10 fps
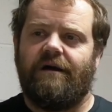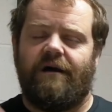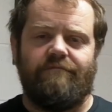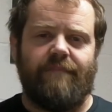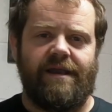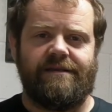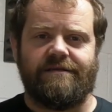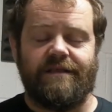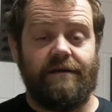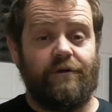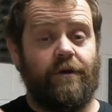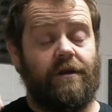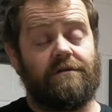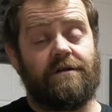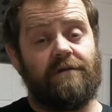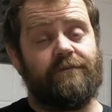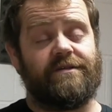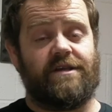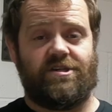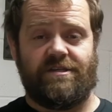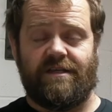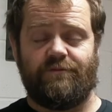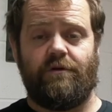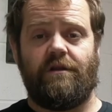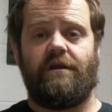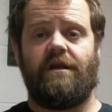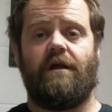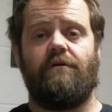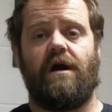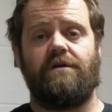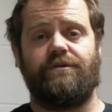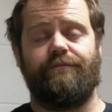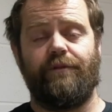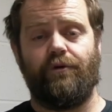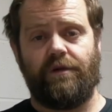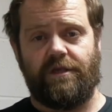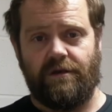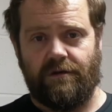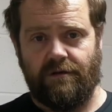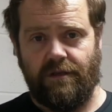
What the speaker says: our mind is learning where our tongue position is, and we're learning how hard to blow here.